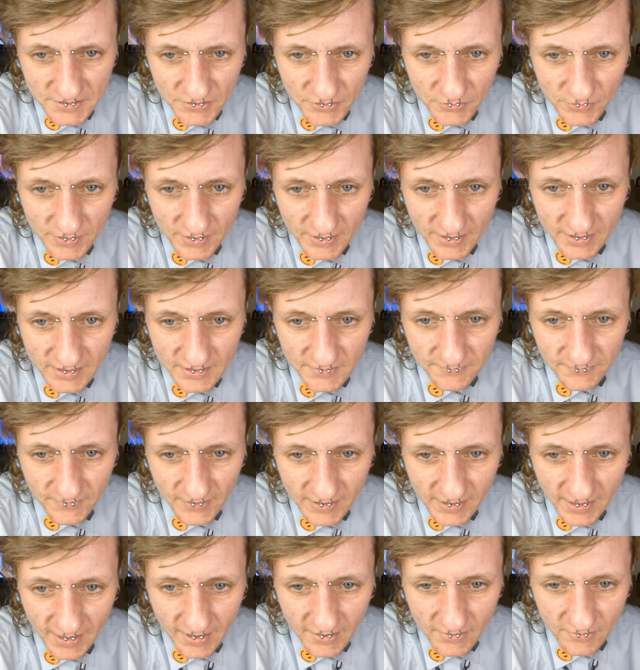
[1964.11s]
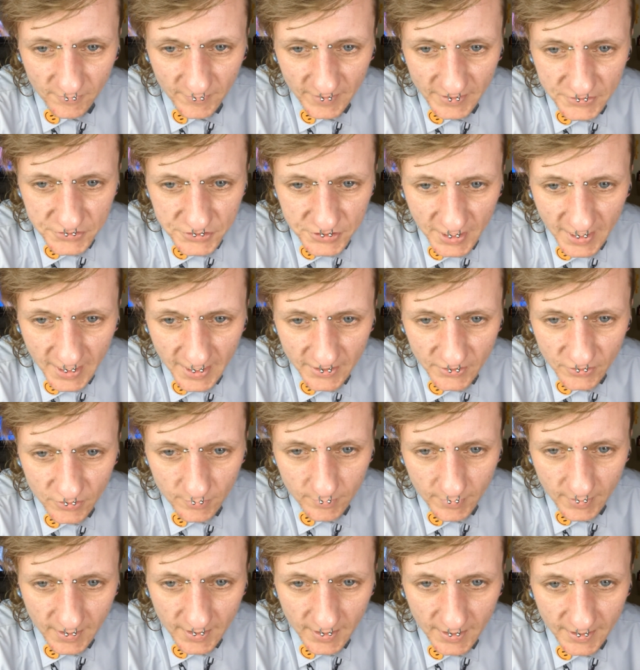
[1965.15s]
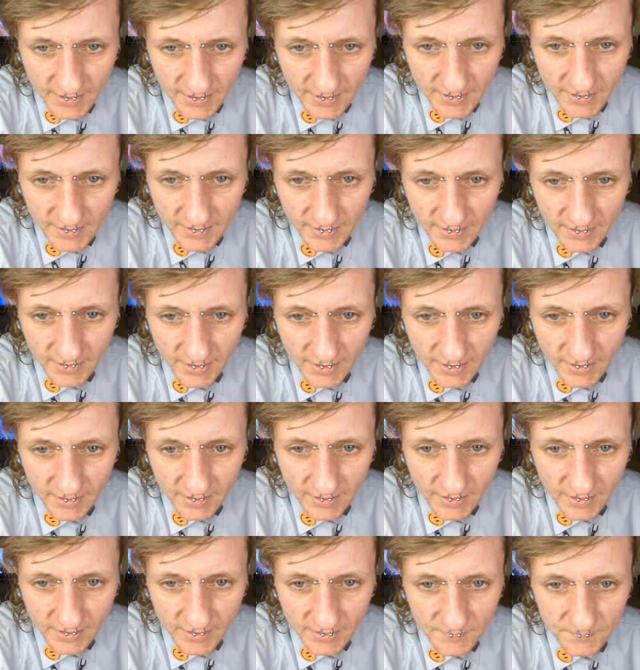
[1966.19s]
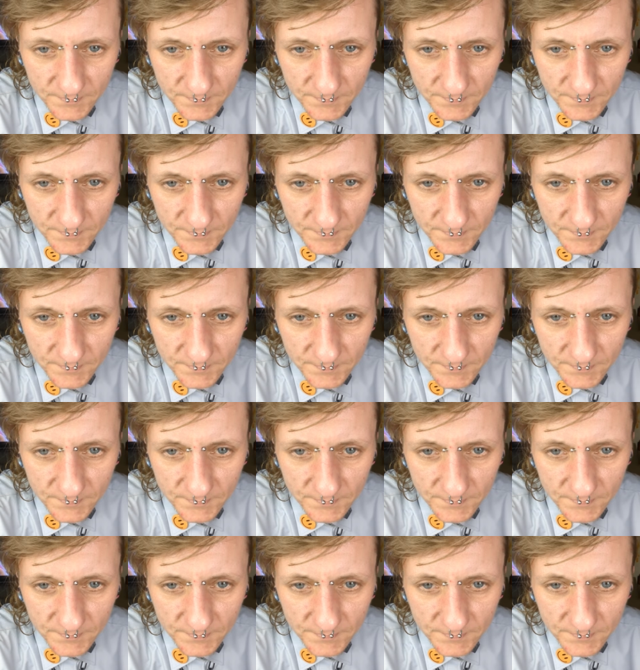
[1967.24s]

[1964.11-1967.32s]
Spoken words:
you can get the fuck out of my chat. Goodbye, idiot.